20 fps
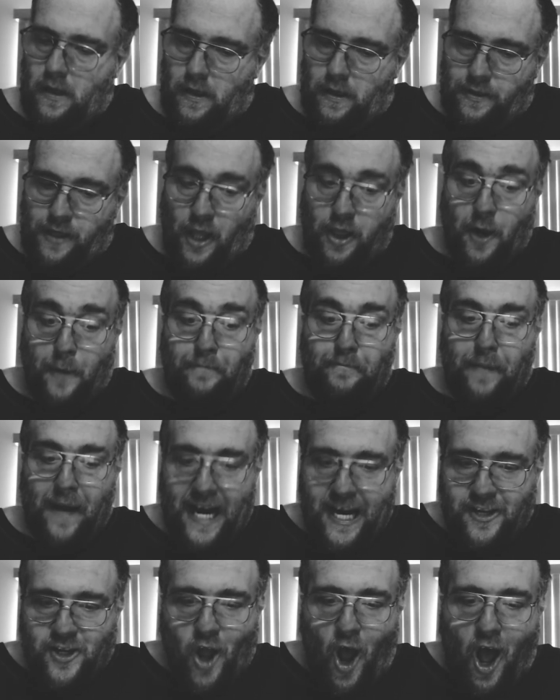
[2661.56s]
Another
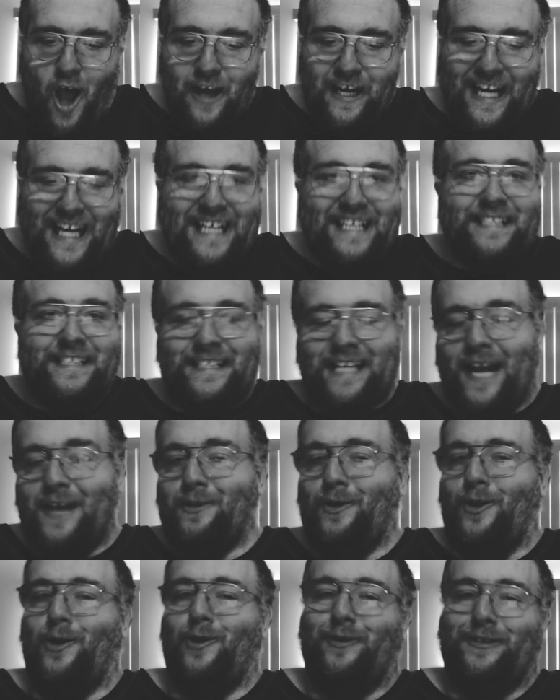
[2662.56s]
big dog East
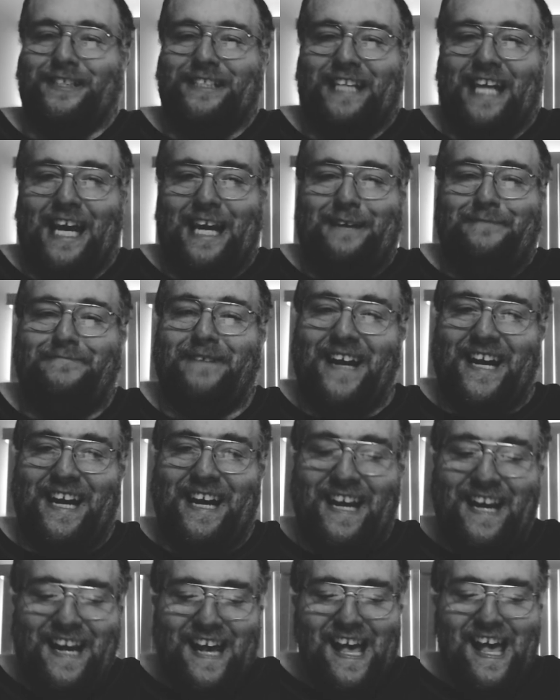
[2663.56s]
St. Louis
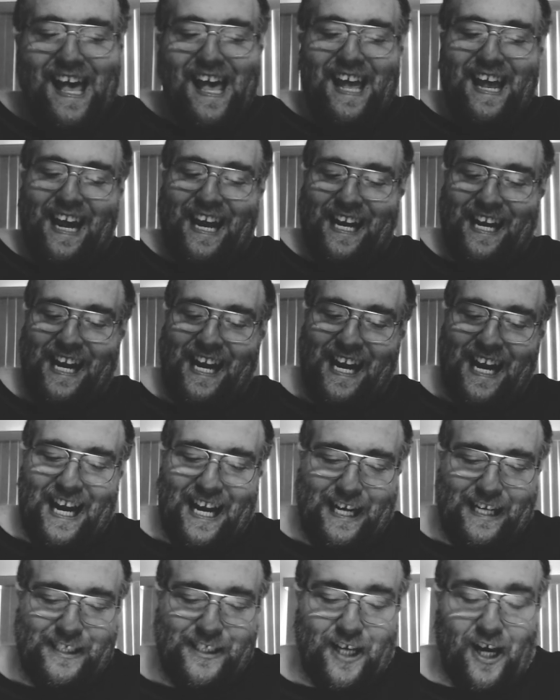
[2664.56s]
DB he
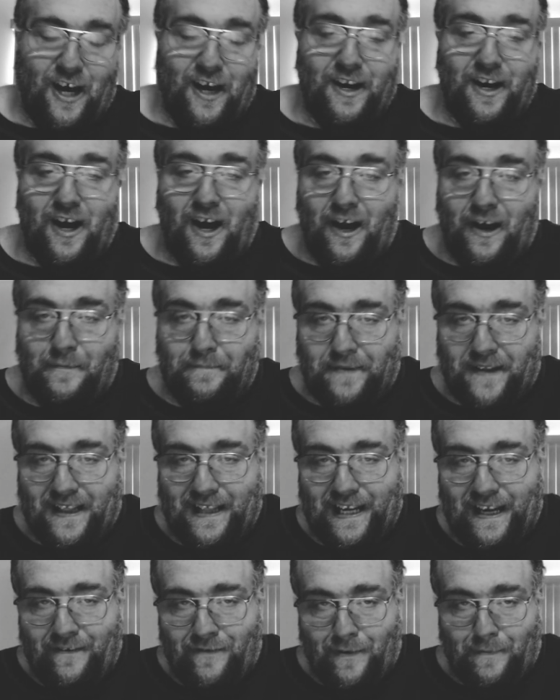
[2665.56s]
is an
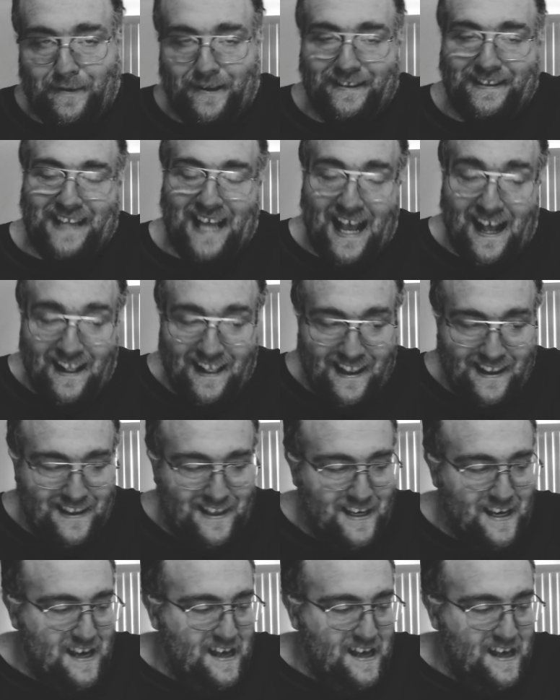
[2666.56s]
unbelievable talent.